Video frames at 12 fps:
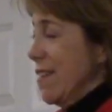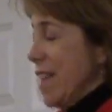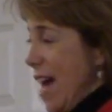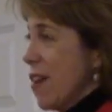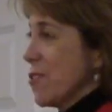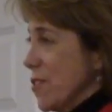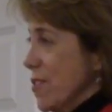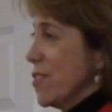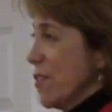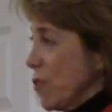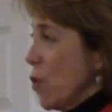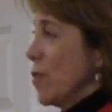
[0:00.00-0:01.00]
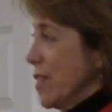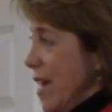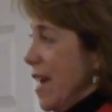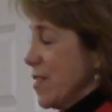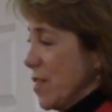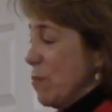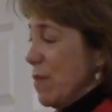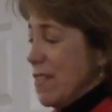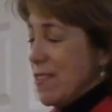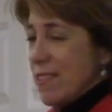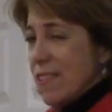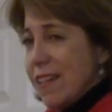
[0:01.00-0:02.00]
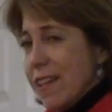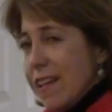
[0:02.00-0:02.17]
Thousands of colonoscopies.